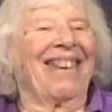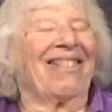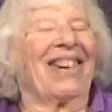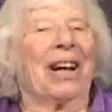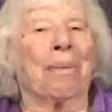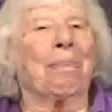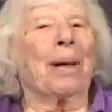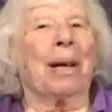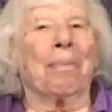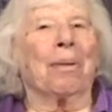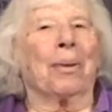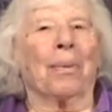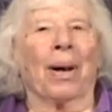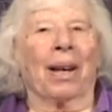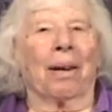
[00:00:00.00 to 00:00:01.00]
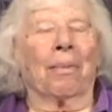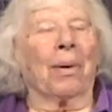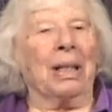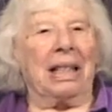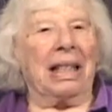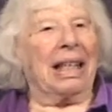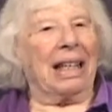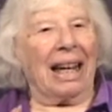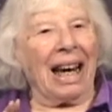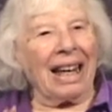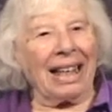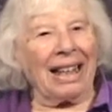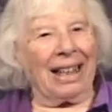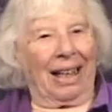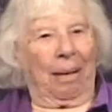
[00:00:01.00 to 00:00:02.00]
where people went. It wasn't a
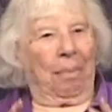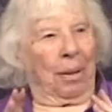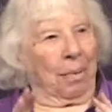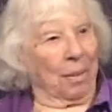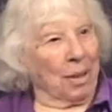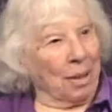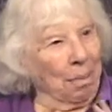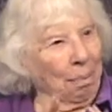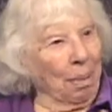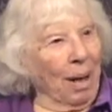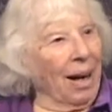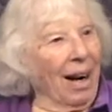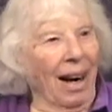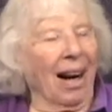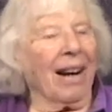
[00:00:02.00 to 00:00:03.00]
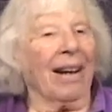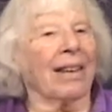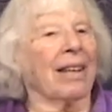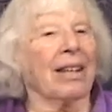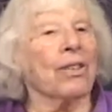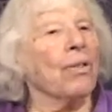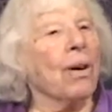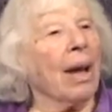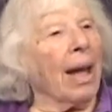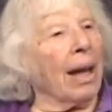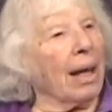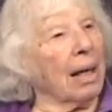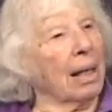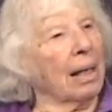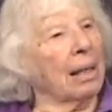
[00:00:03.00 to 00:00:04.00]
nightclub, it was a bar, and they
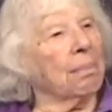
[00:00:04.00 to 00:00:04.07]
drank.